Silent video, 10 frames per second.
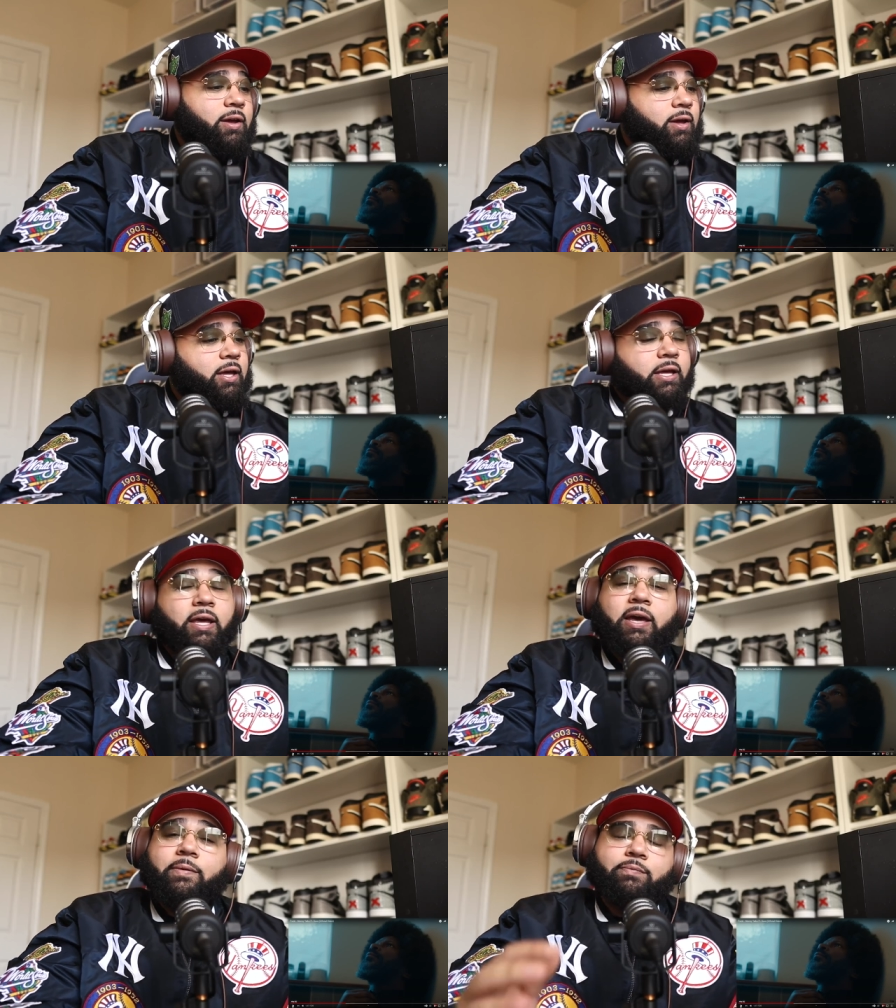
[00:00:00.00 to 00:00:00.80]

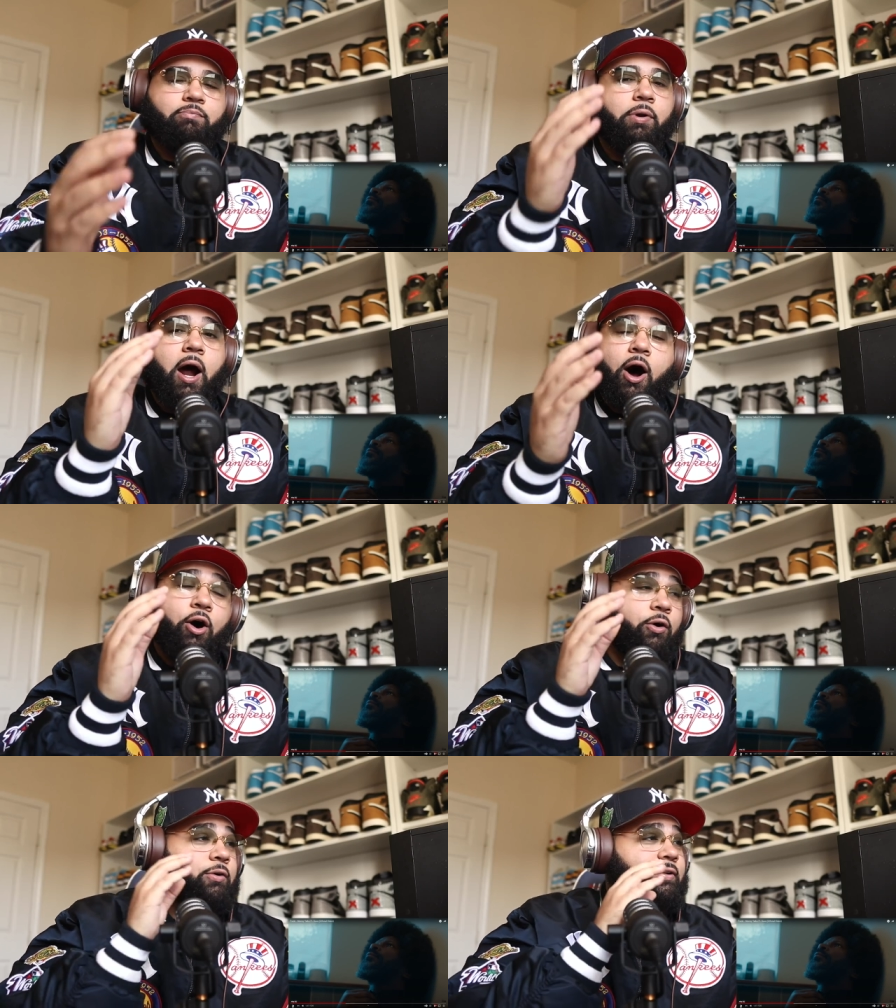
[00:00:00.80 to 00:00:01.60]
He,
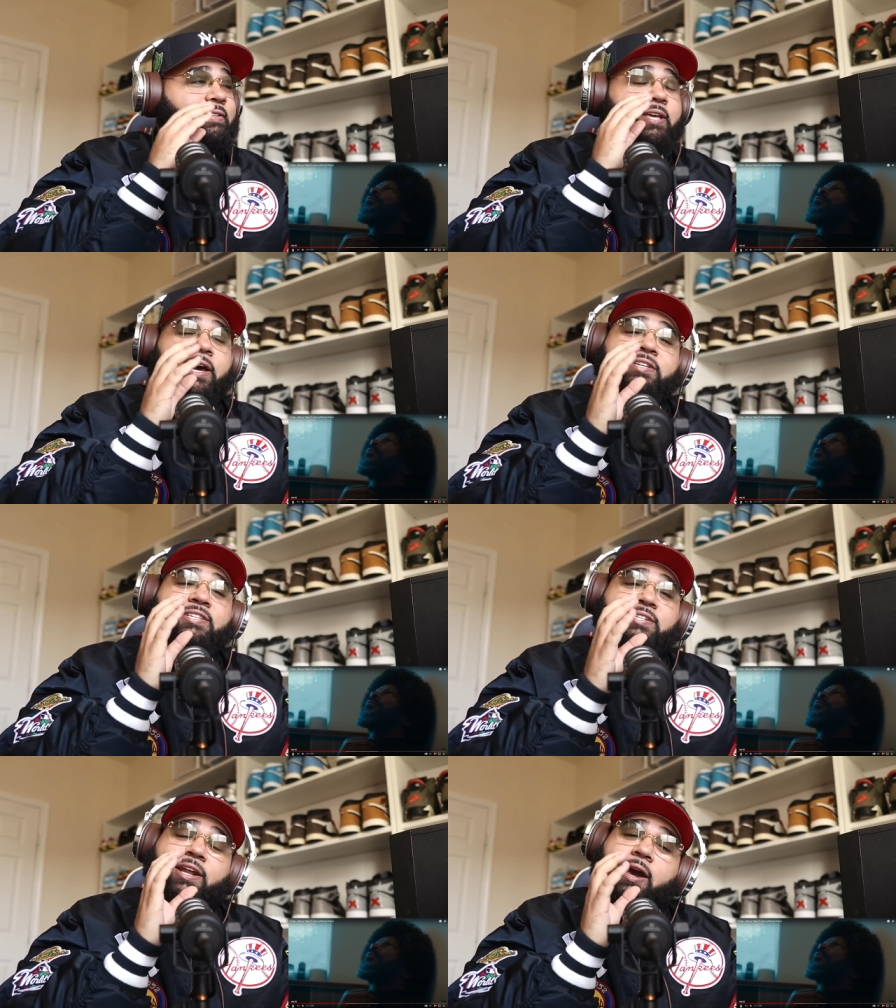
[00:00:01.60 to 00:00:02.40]
bro,
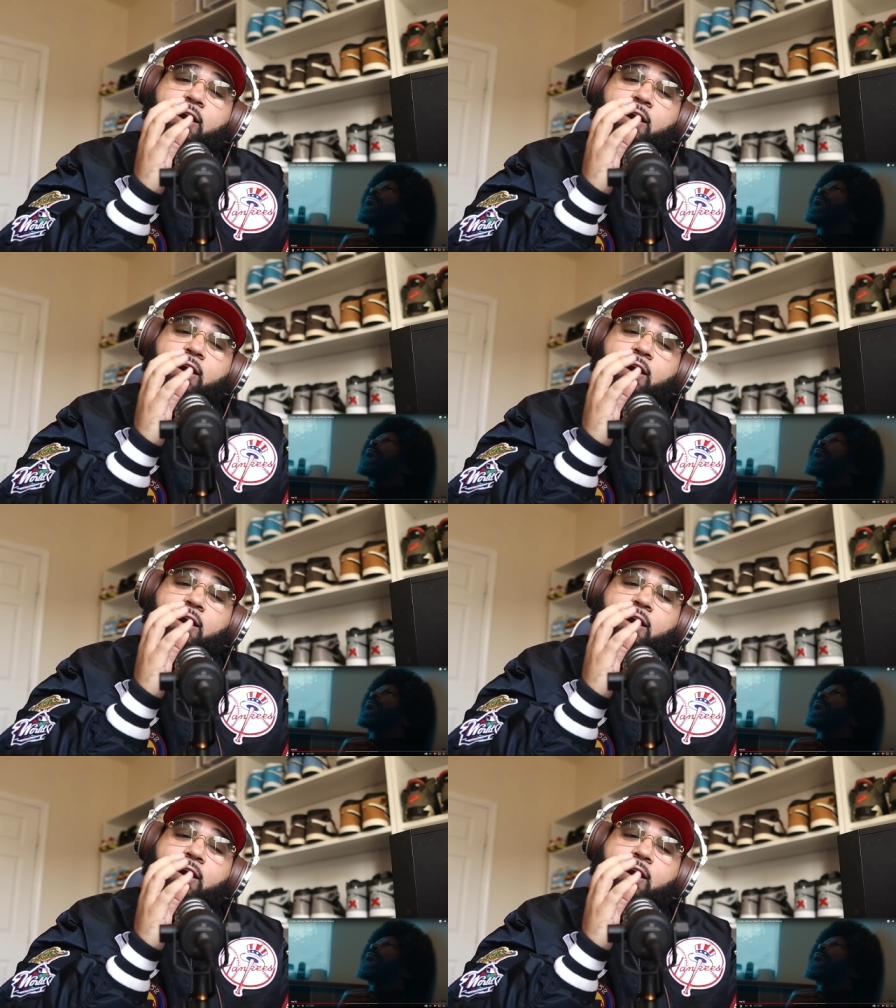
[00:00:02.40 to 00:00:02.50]
this nigga